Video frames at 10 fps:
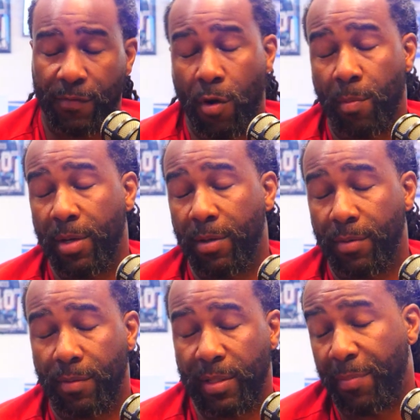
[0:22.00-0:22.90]

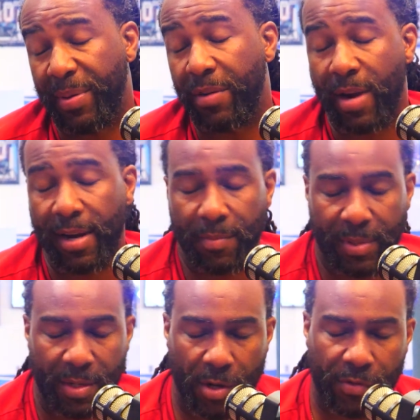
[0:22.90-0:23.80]
former, he's a beat writer,
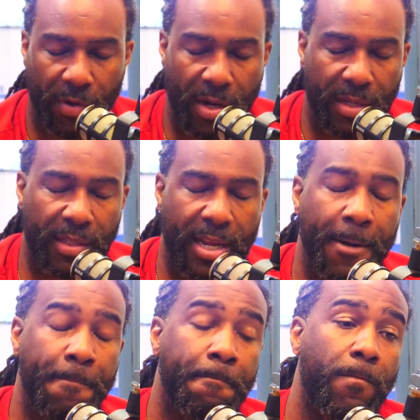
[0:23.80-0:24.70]
but he works for us
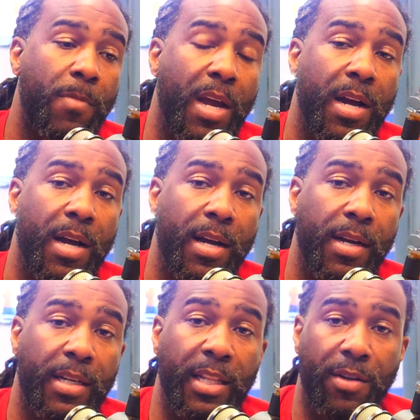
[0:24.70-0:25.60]
now,
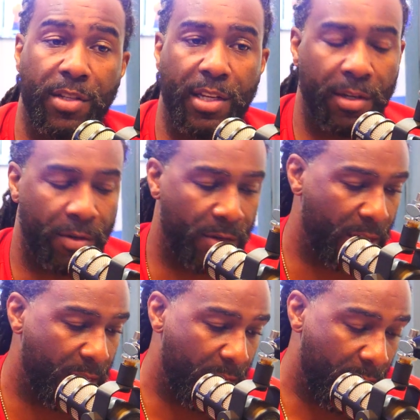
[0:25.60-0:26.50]
Clarence Hill.
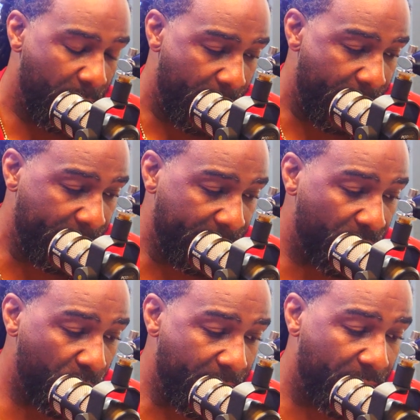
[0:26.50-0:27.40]
And
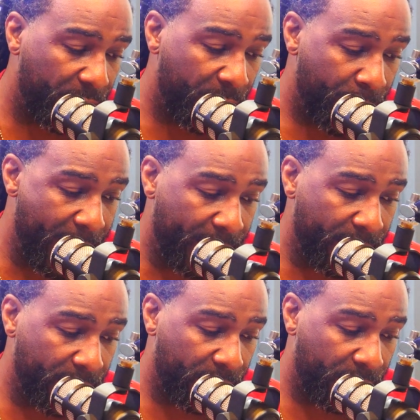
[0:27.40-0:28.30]
he went out to
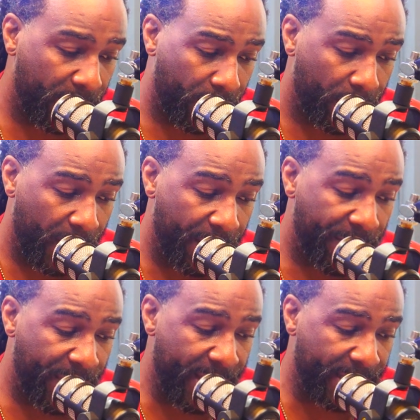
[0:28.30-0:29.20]
Micah's
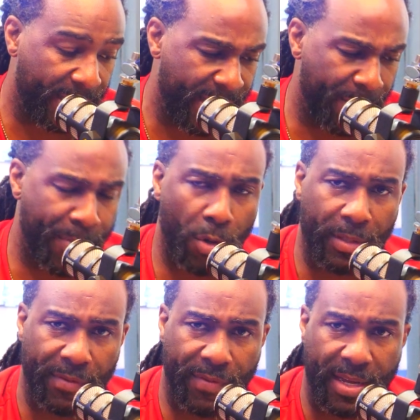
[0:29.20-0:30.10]
event. He had a
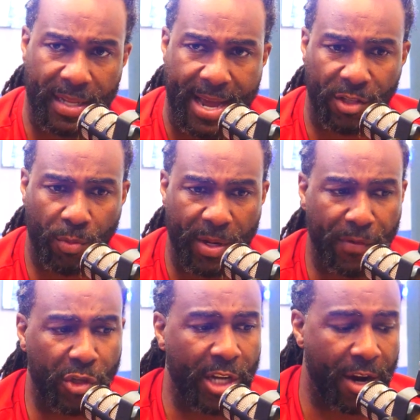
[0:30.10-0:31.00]
bowling event last week
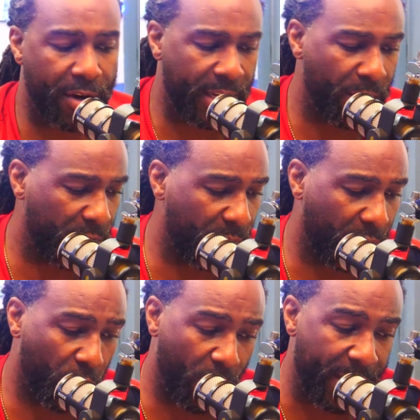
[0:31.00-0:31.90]
for charity, which is a
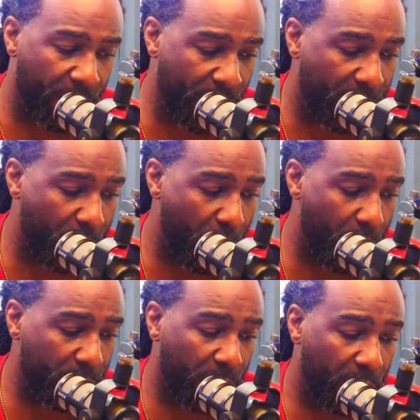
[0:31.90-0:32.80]
great, great
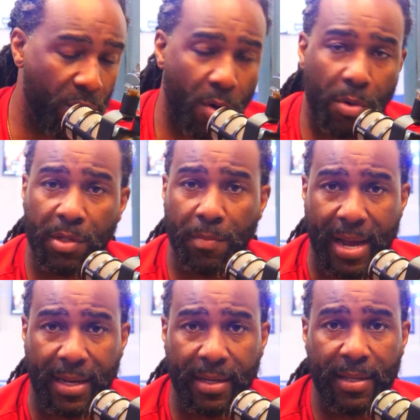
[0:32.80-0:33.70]
cause. And kudos to
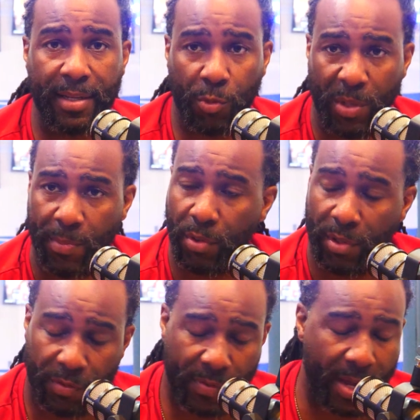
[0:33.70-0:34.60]
Micah and his people
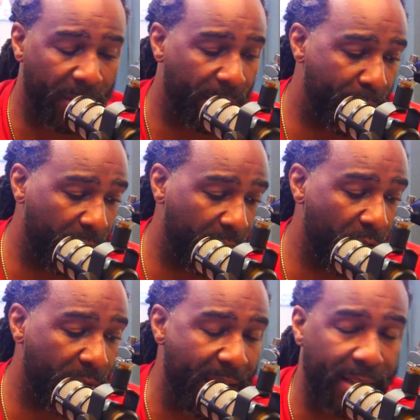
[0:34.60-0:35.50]
and his family for putting
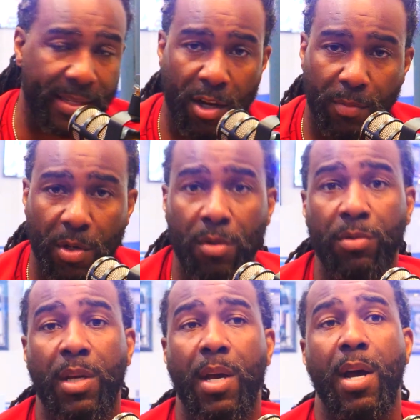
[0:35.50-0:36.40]
on that to help those